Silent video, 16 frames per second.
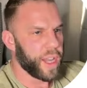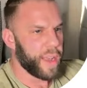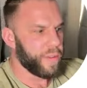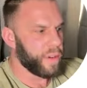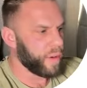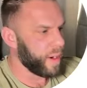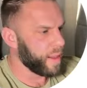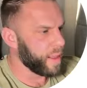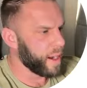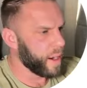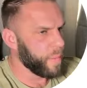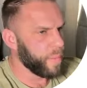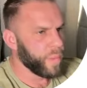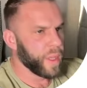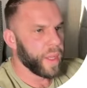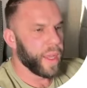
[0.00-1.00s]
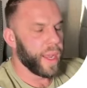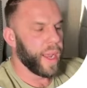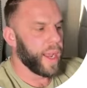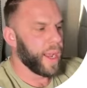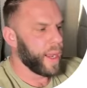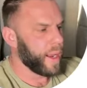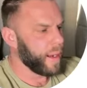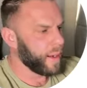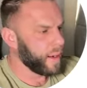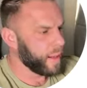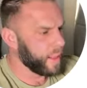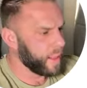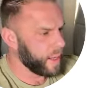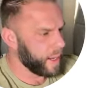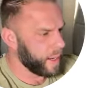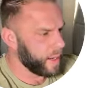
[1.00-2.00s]
have it right there. And
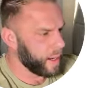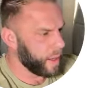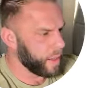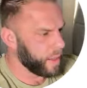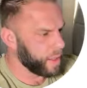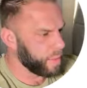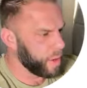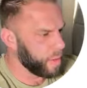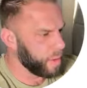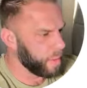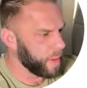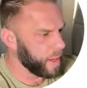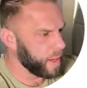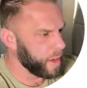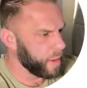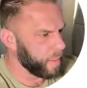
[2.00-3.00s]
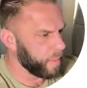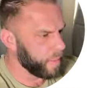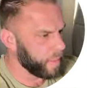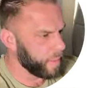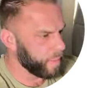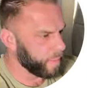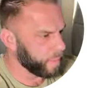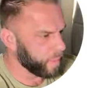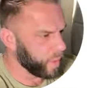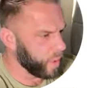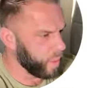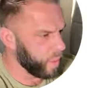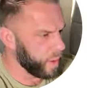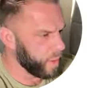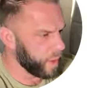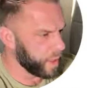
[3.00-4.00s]
then on this mobile menu,
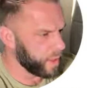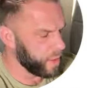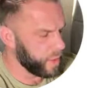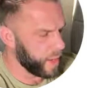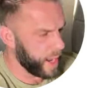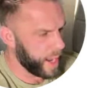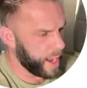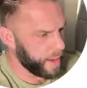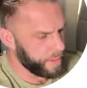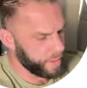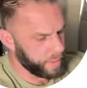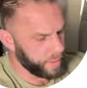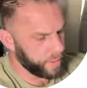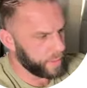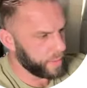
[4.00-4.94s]
we want to have,